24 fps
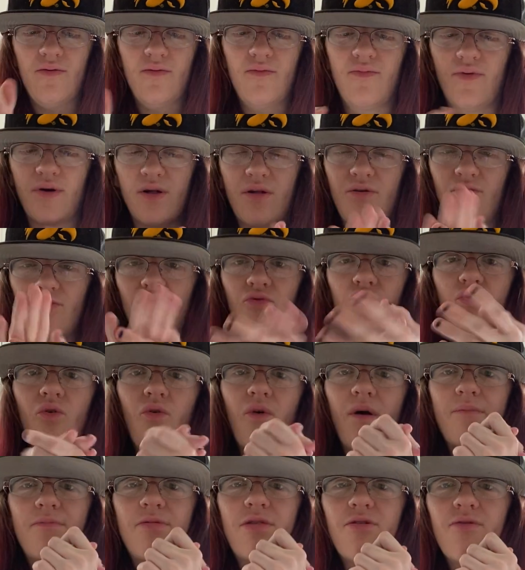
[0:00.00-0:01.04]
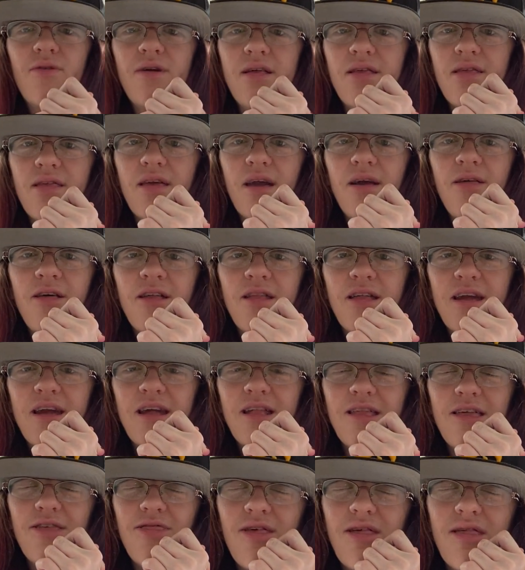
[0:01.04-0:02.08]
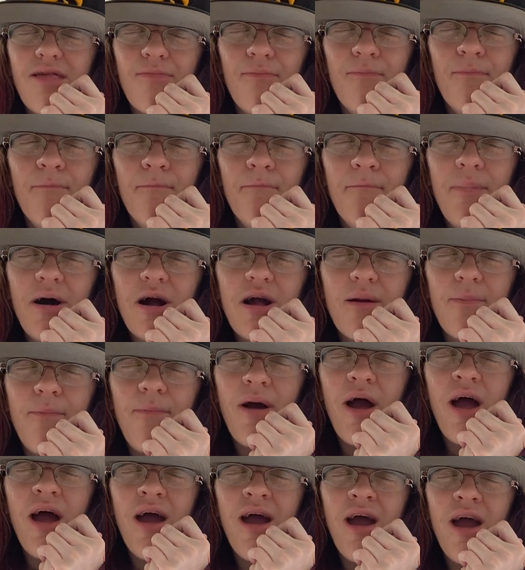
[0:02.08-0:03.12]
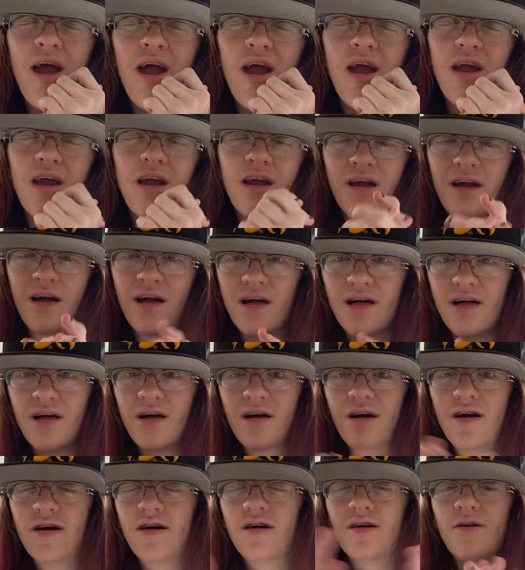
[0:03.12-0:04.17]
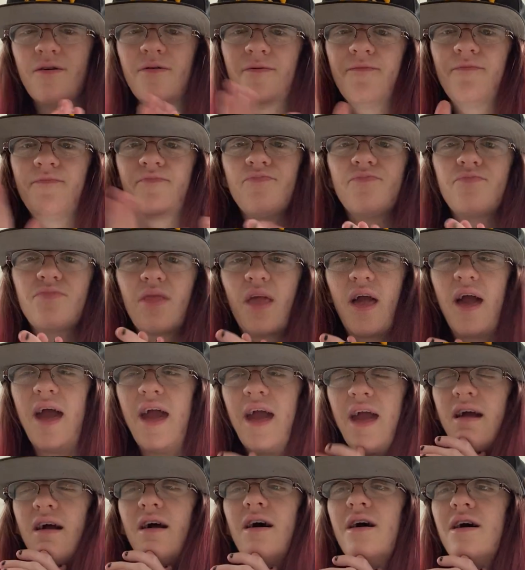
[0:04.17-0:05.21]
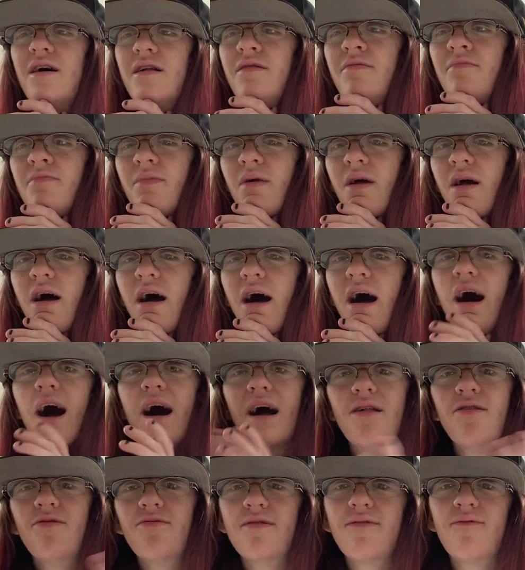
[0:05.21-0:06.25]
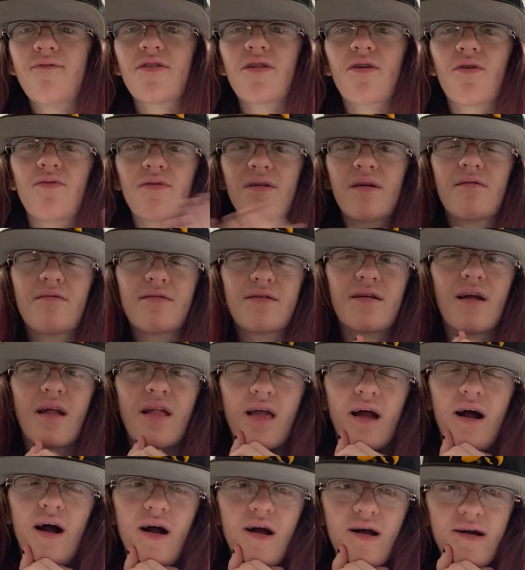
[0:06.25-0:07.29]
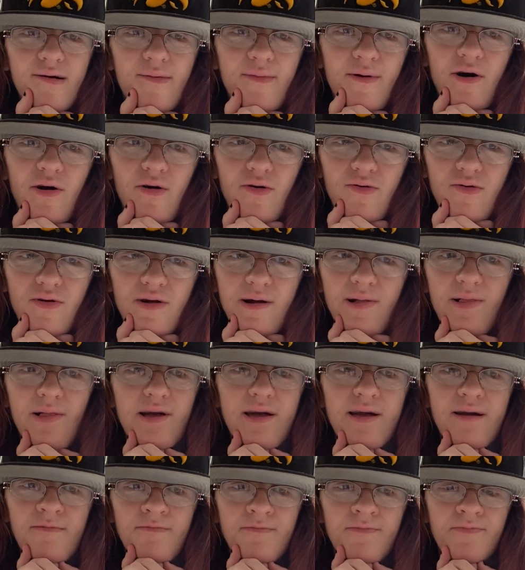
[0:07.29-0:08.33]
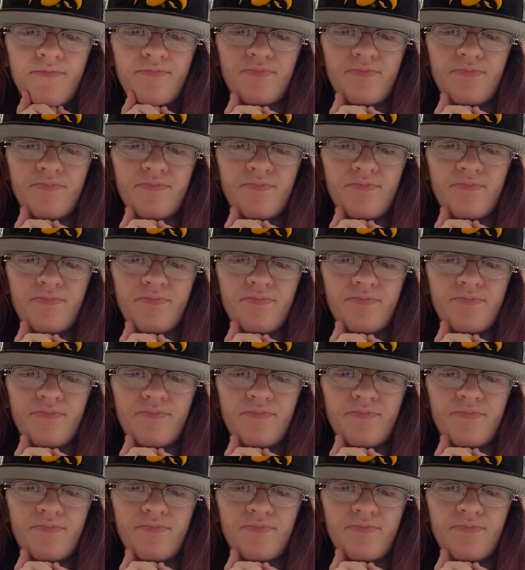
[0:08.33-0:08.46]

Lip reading: But, oh, I'm so excited to get to this mukbang. And I don't even know what else to talk about, really.